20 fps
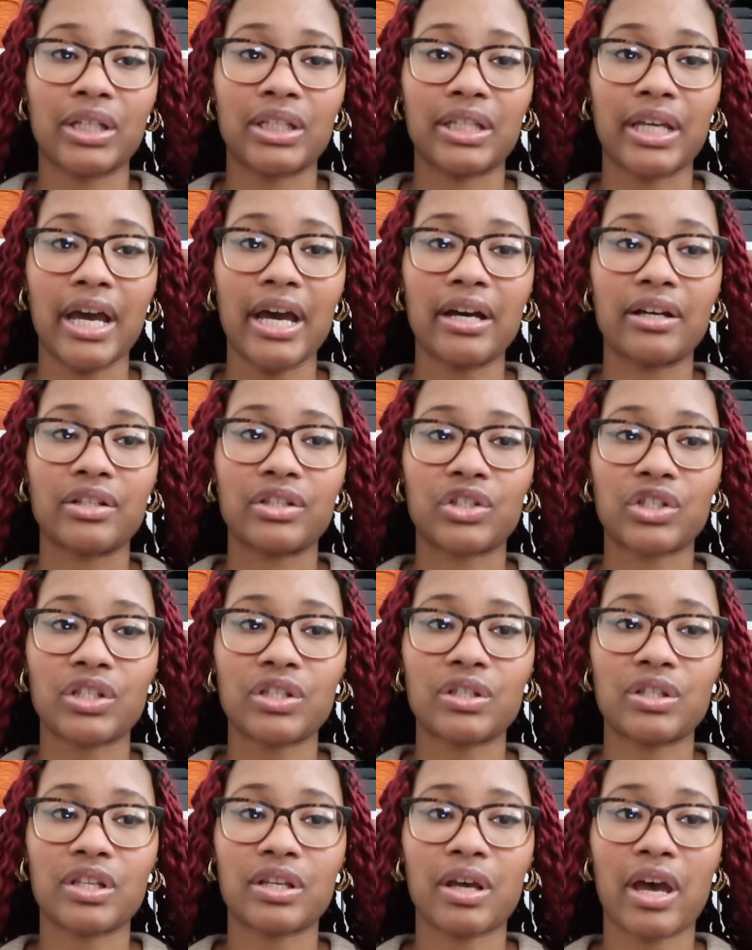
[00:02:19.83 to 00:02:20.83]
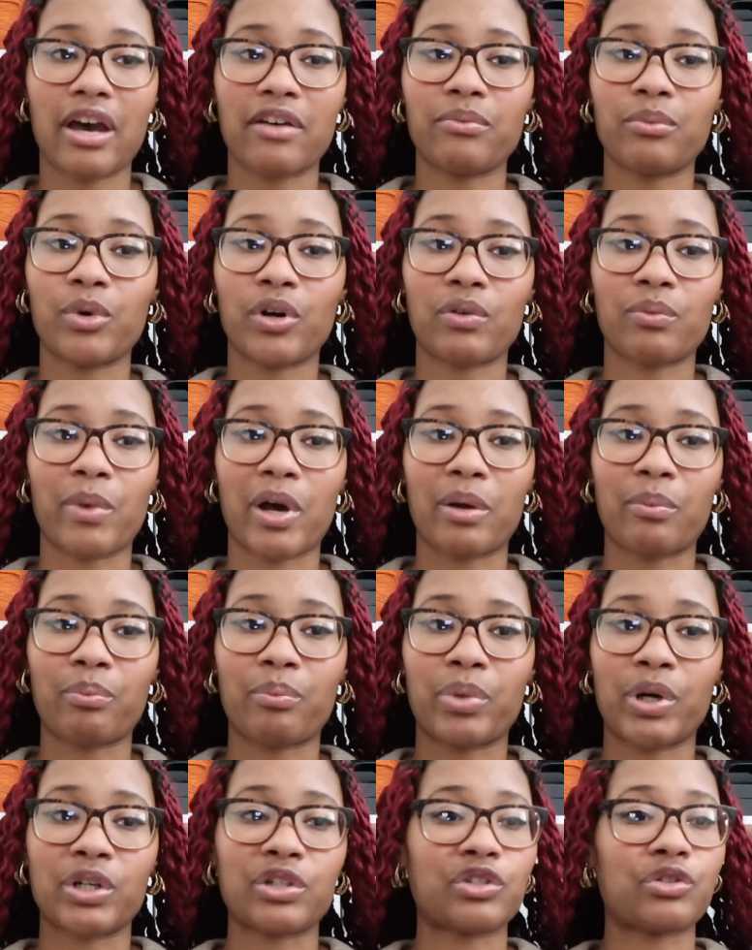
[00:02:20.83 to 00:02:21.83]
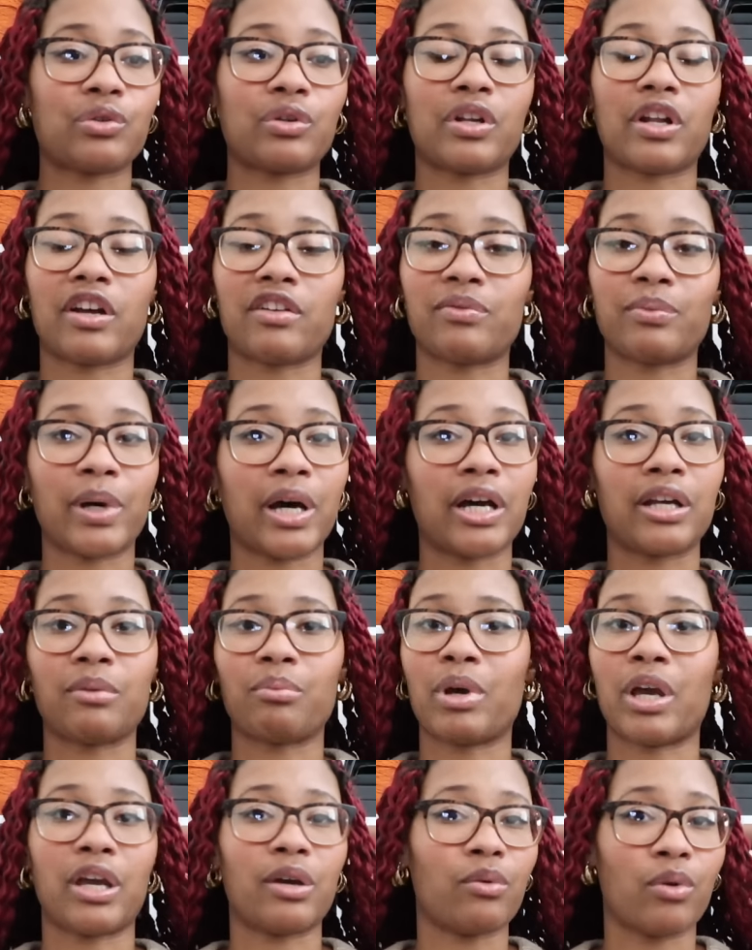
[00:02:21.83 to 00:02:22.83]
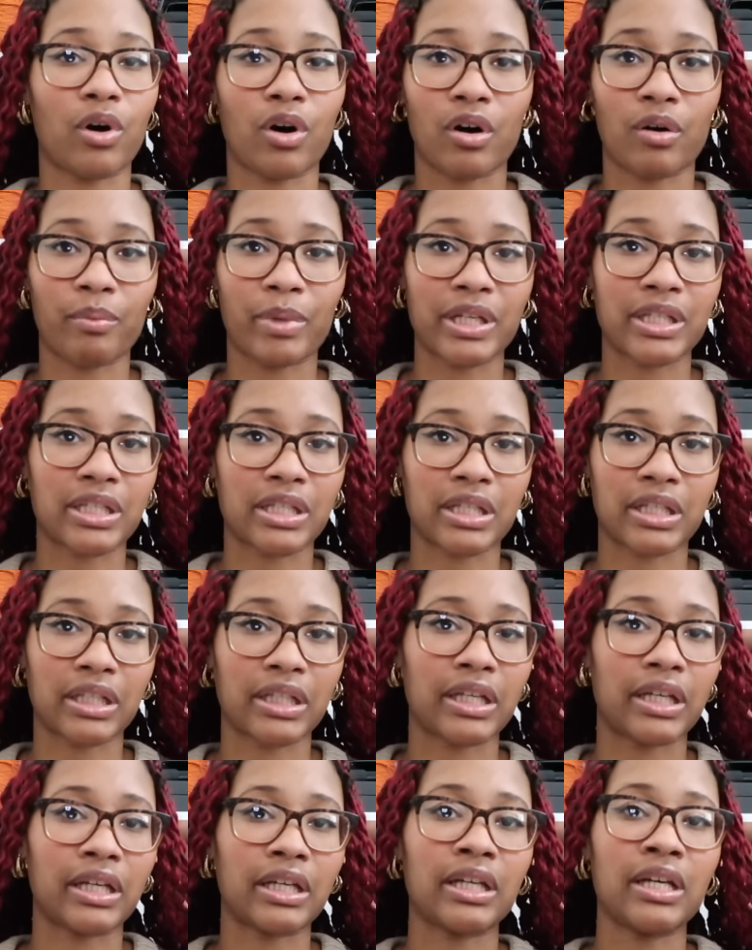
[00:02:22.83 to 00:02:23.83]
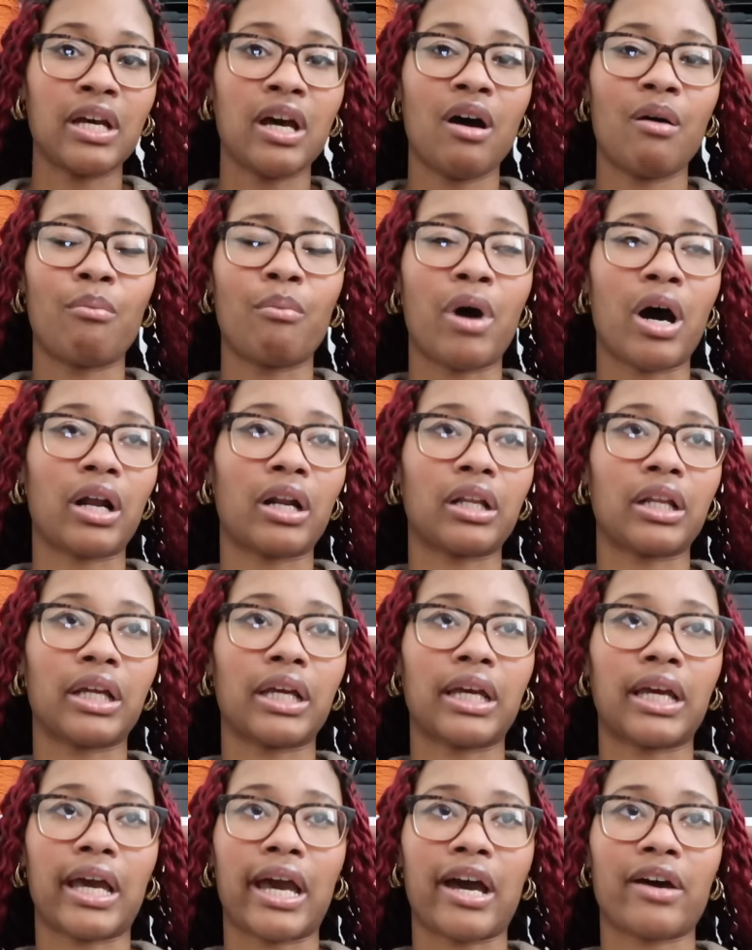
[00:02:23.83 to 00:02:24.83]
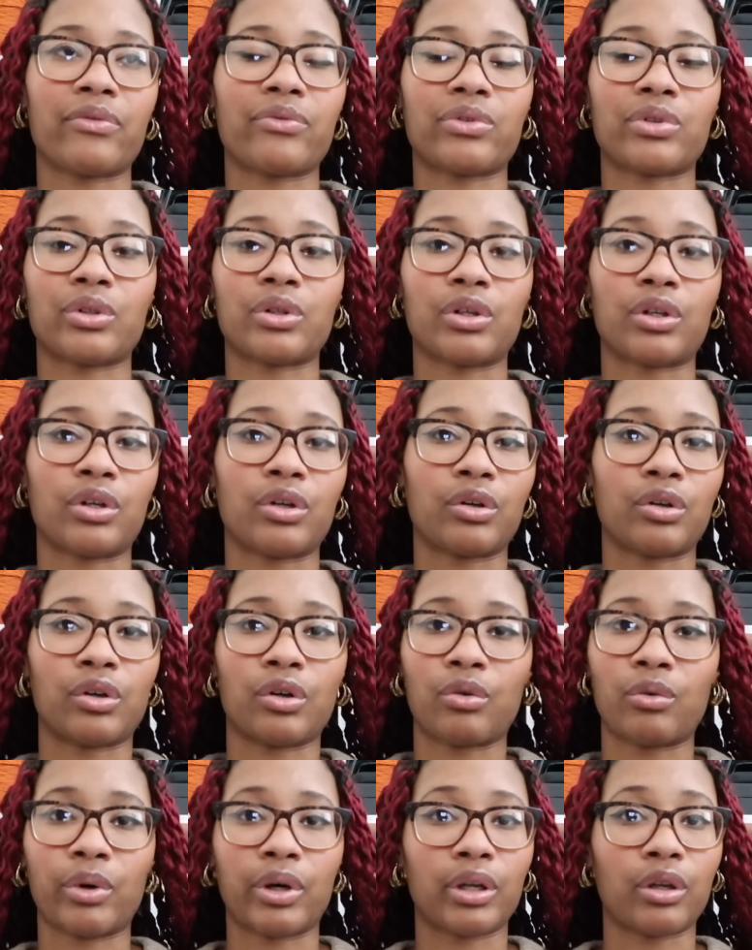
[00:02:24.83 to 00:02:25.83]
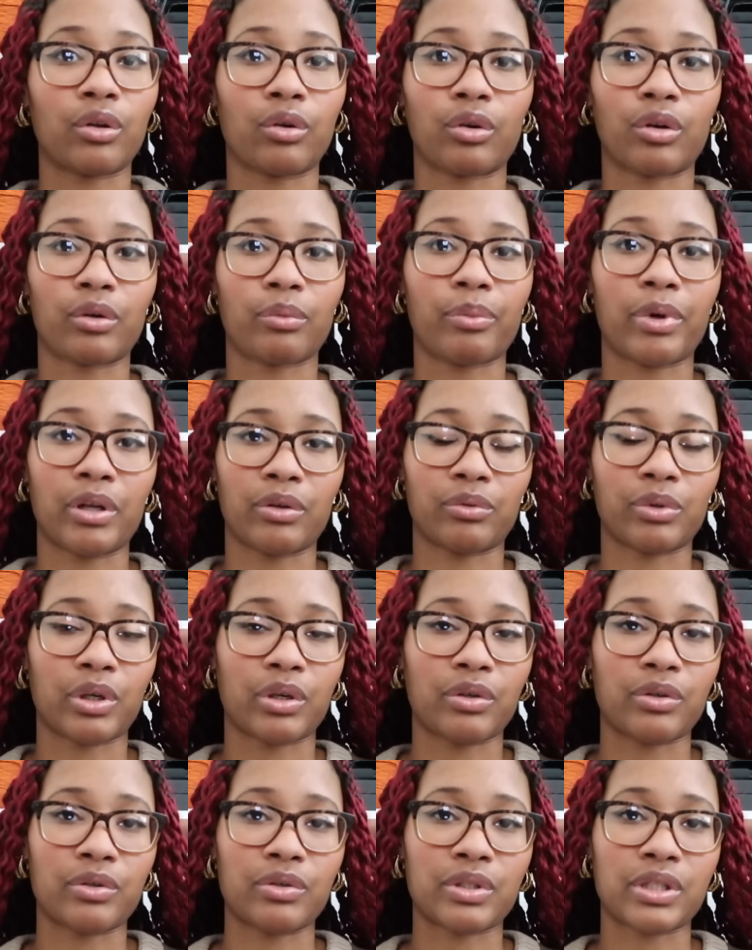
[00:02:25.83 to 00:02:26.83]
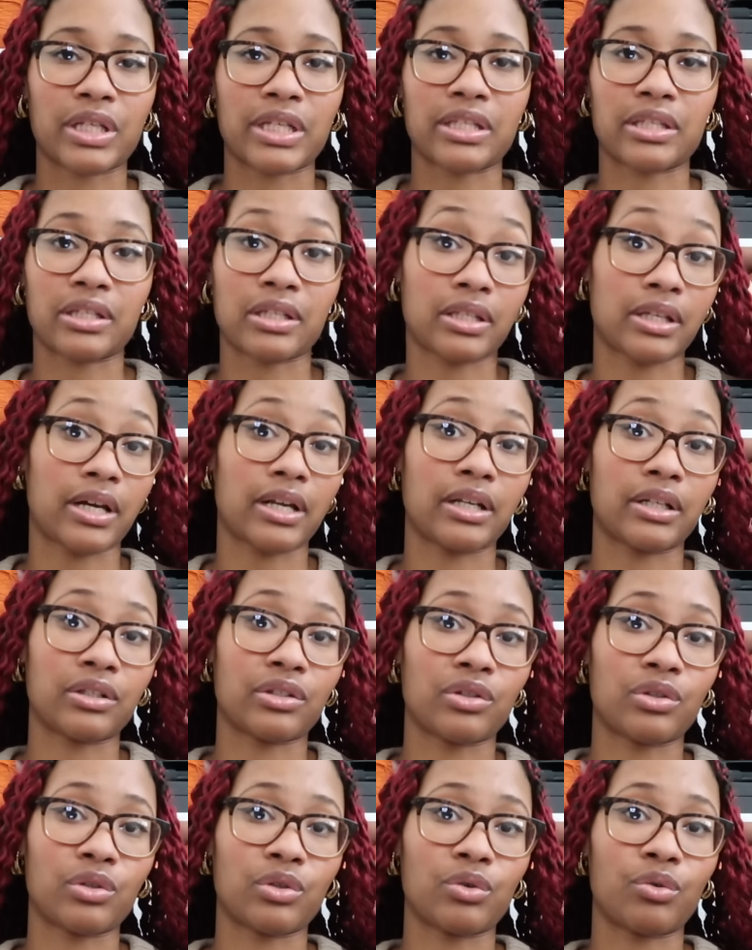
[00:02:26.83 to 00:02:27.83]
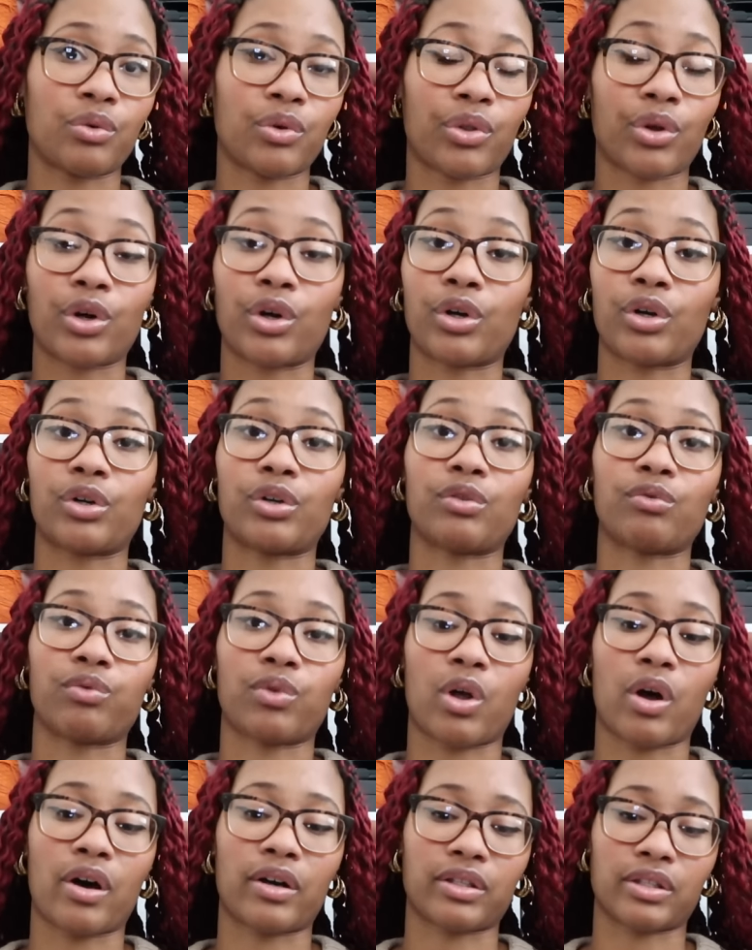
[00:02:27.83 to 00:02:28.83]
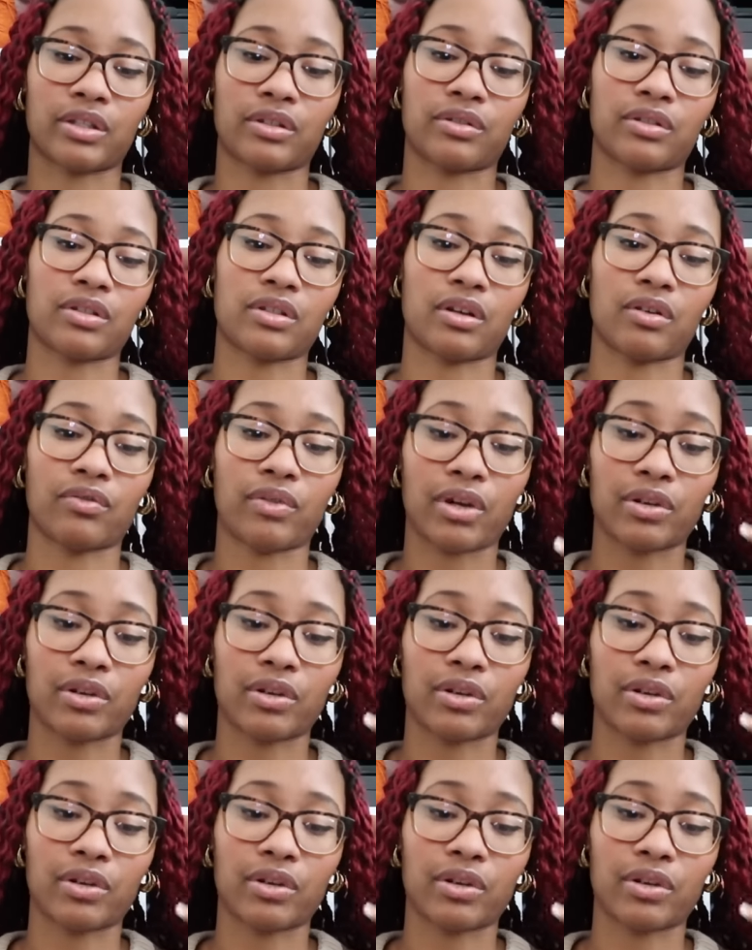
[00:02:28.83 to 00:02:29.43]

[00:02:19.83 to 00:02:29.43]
yeah, just have more of my personal life behind a paywall, basically modeling after what Laura Penrose is deciding to do with her vlogs and stuff.